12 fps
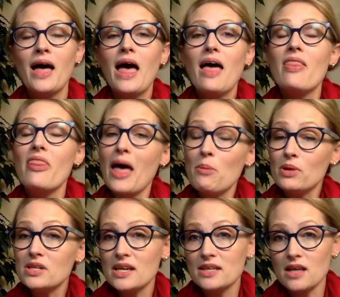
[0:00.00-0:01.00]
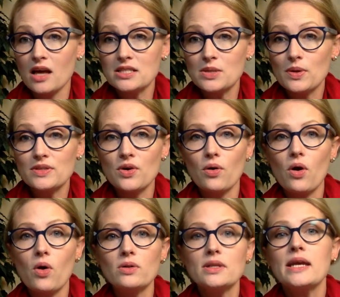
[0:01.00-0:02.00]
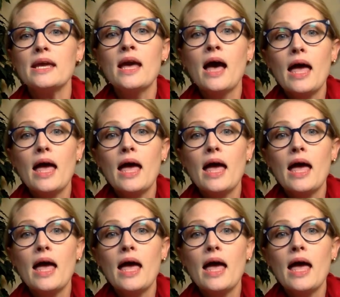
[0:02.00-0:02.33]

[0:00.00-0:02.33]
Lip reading: And that building is also adult only.